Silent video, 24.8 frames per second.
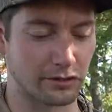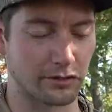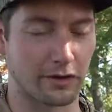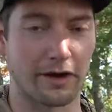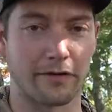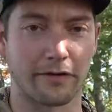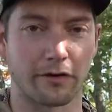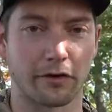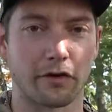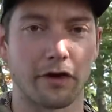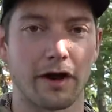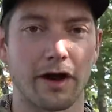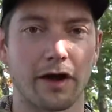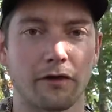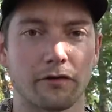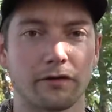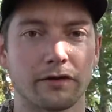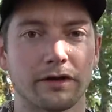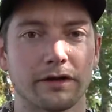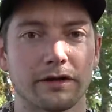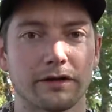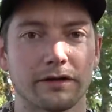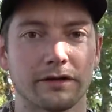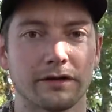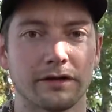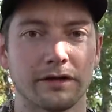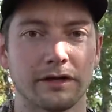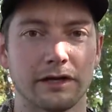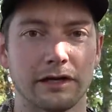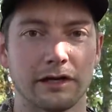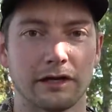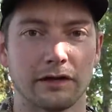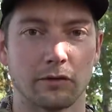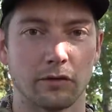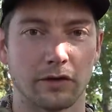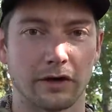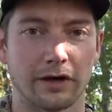or on the ground,
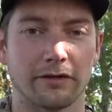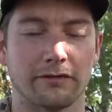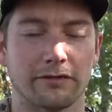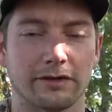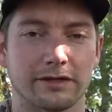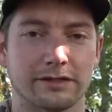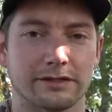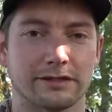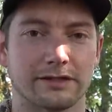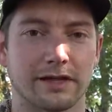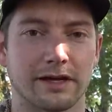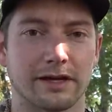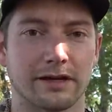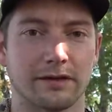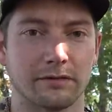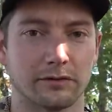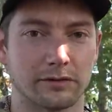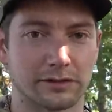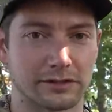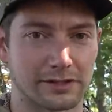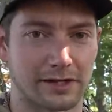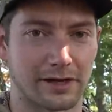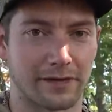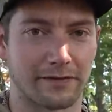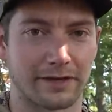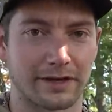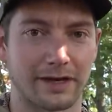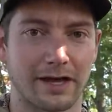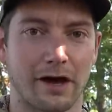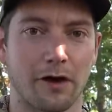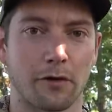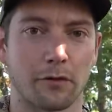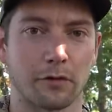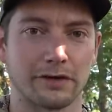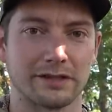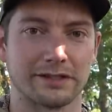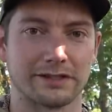we'll give it a sit. We'll sit on the
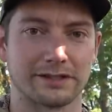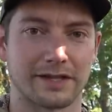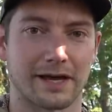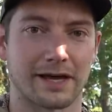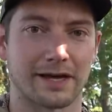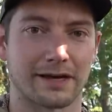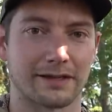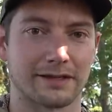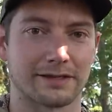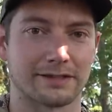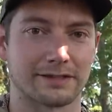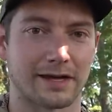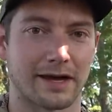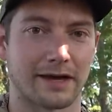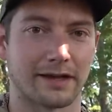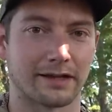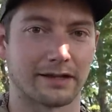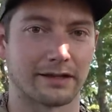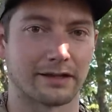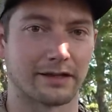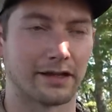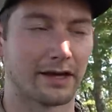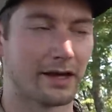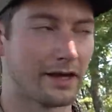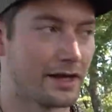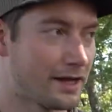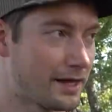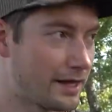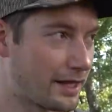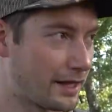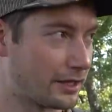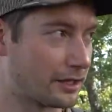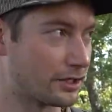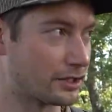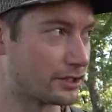downwind side of this island and